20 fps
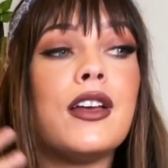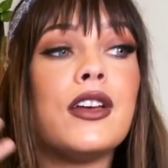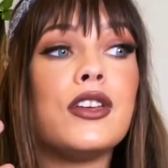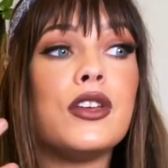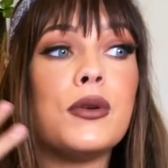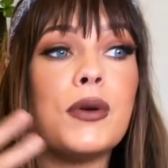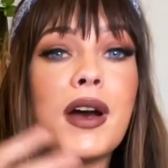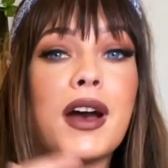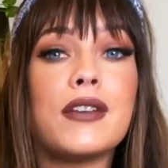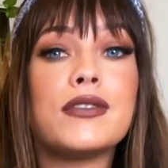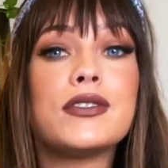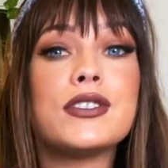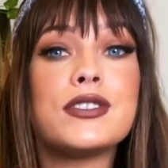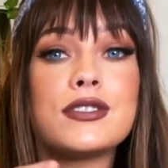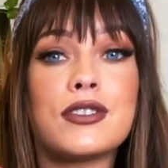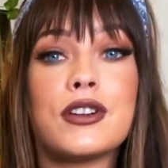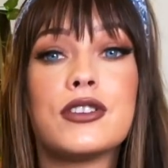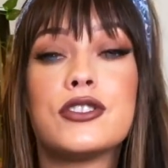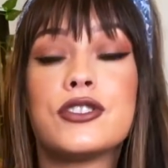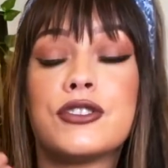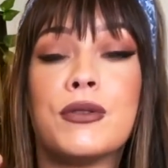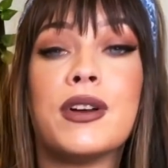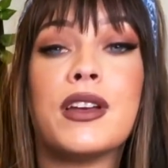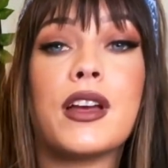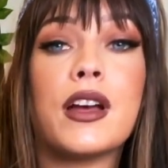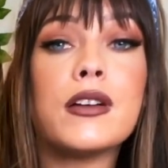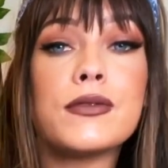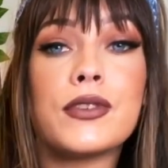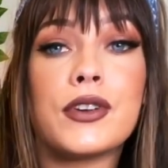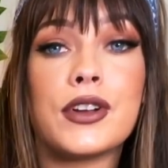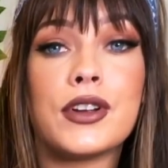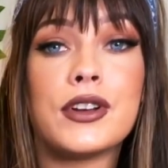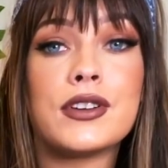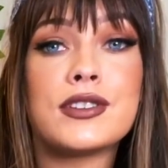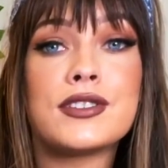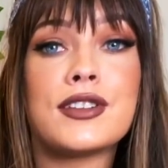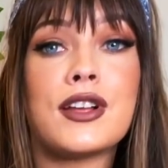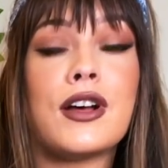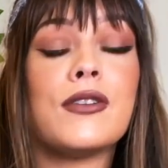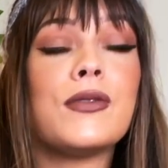you have to start showing up for
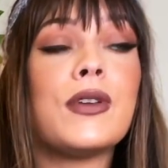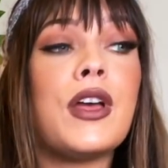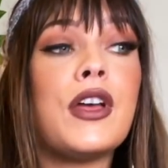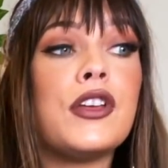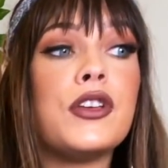yourself.